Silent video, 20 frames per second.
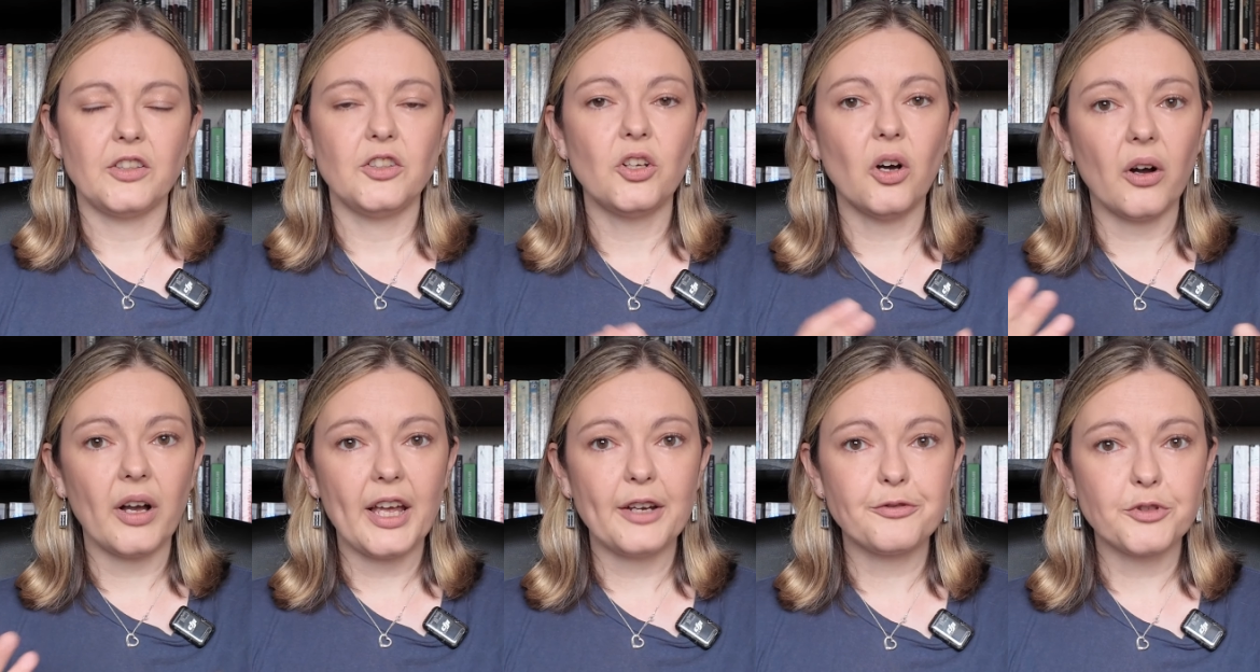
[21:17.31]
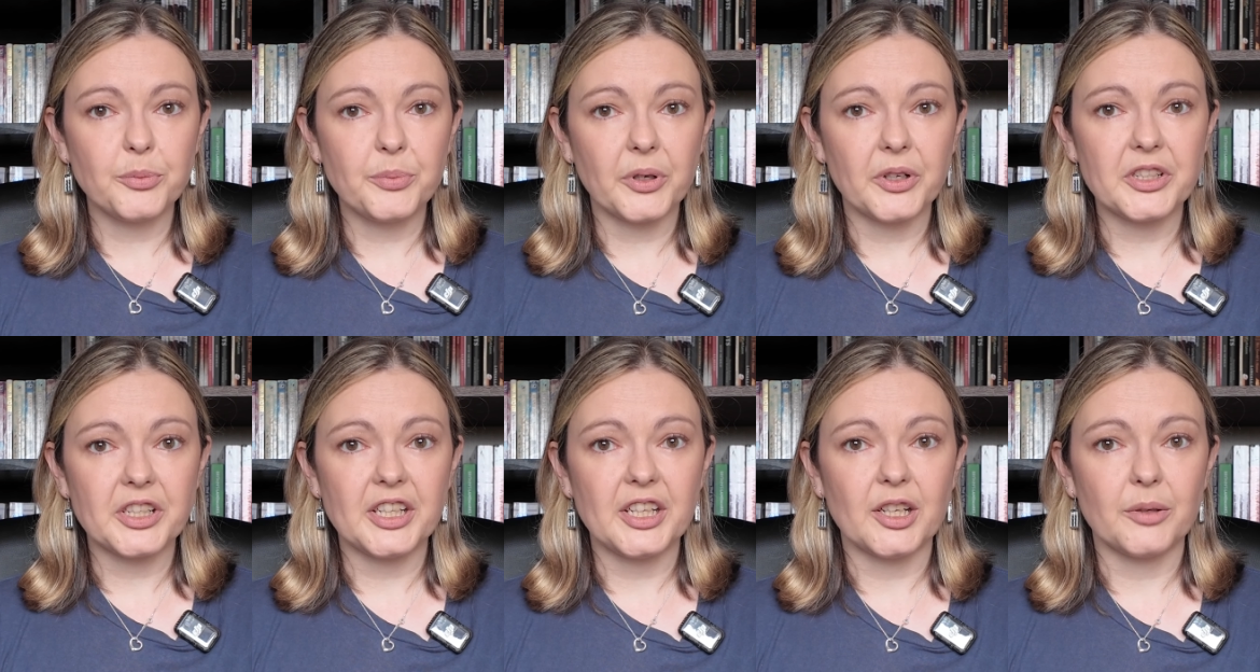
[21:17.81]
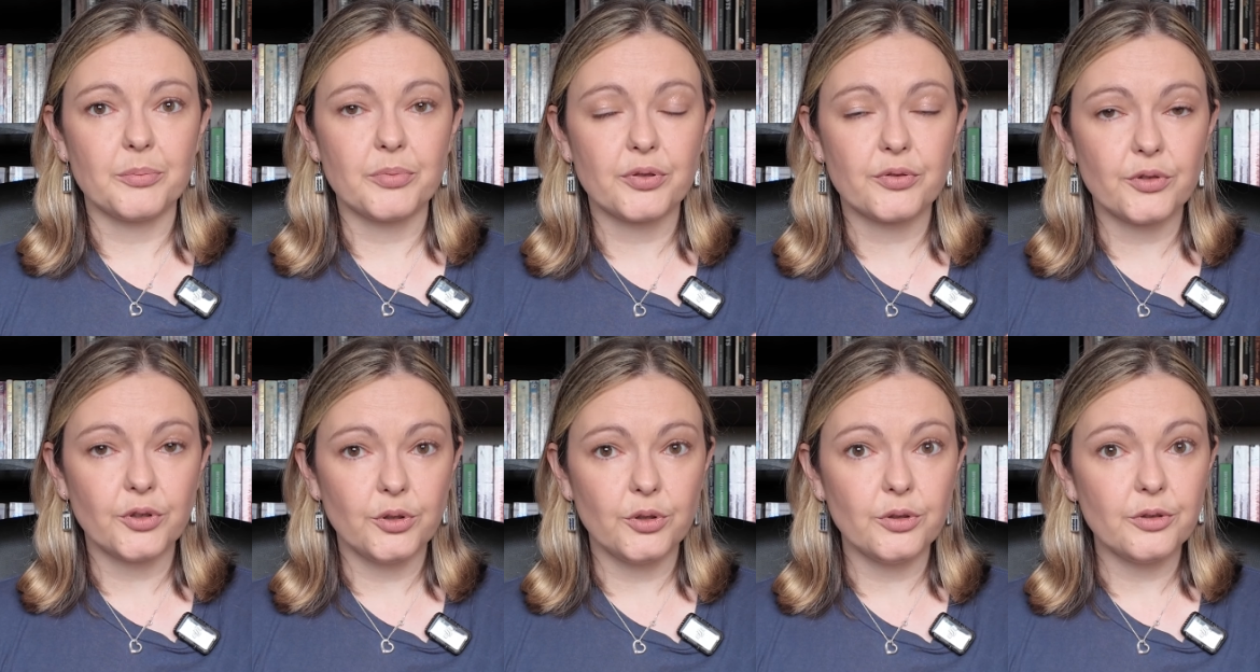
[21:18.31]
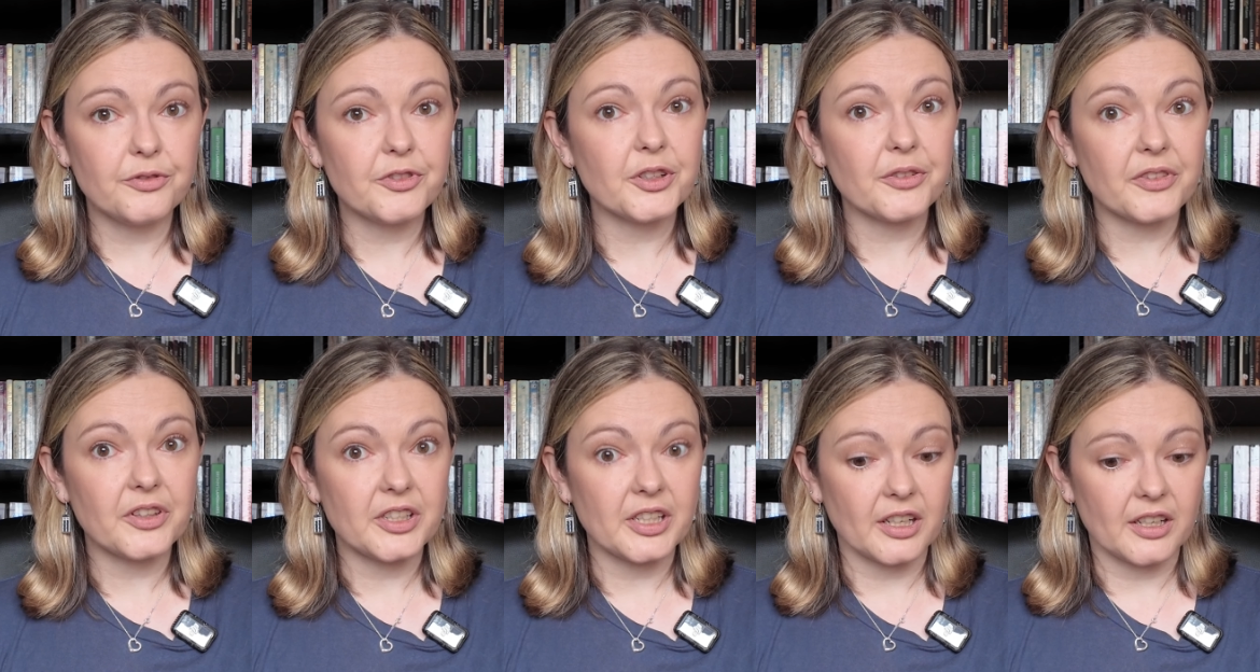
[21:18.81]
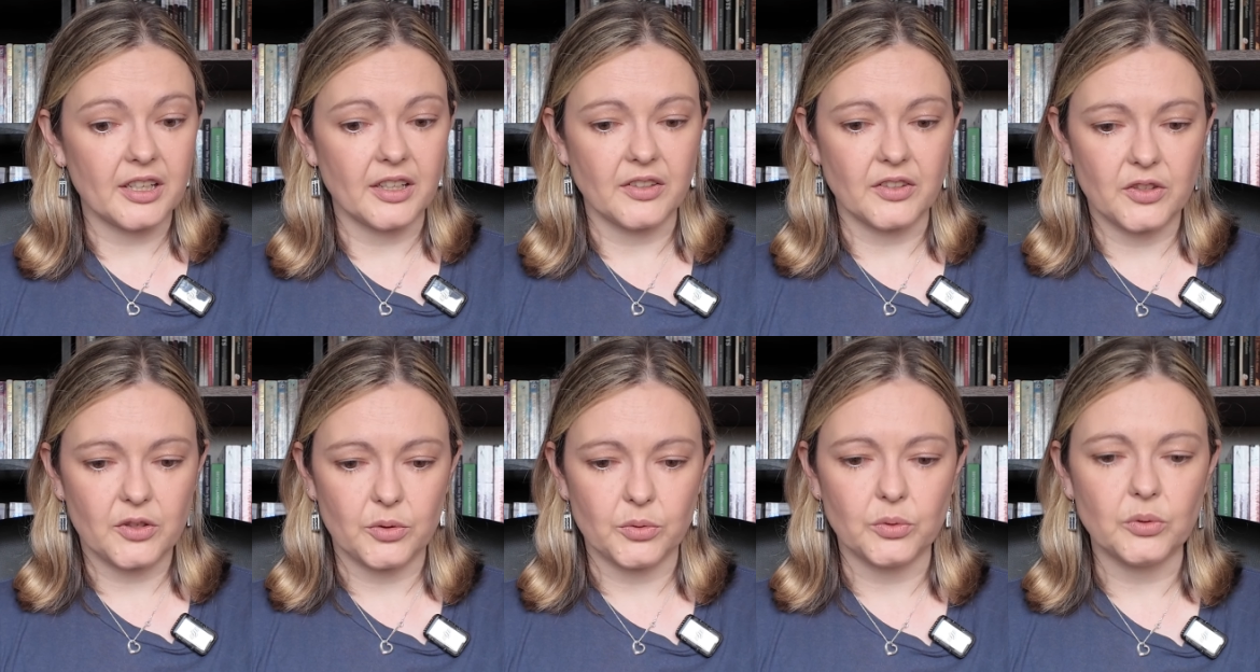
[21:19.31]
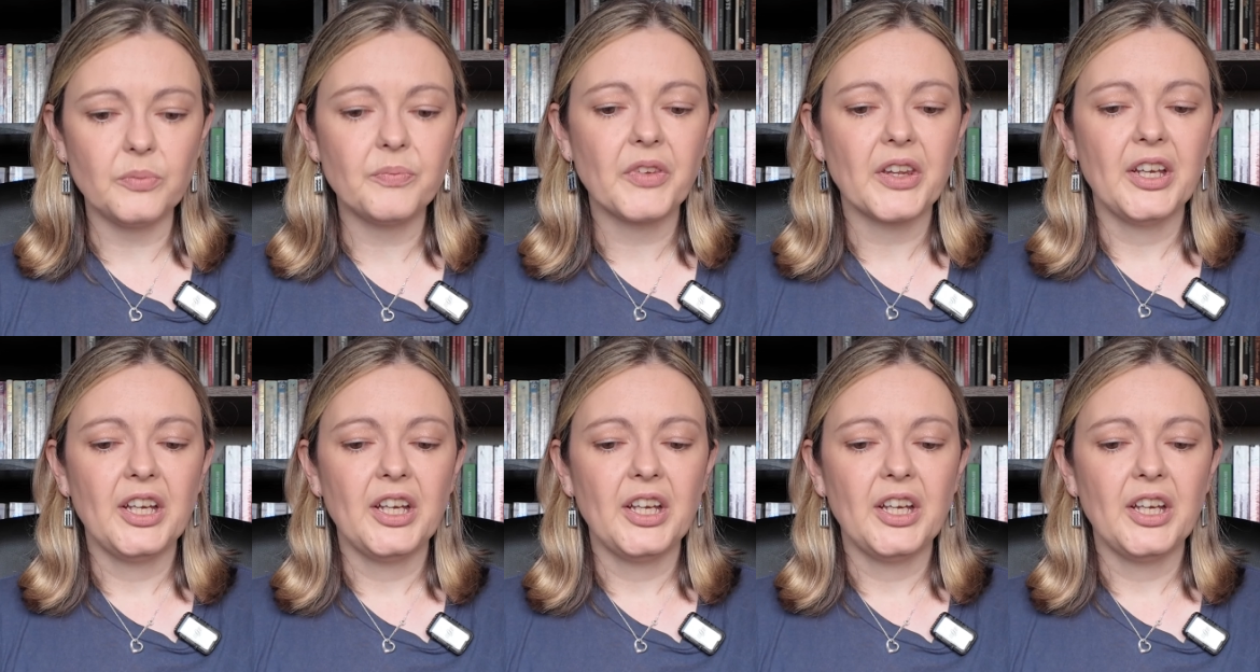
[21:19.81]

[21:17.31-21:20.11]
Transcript: Not everybody approved of the ducking stool.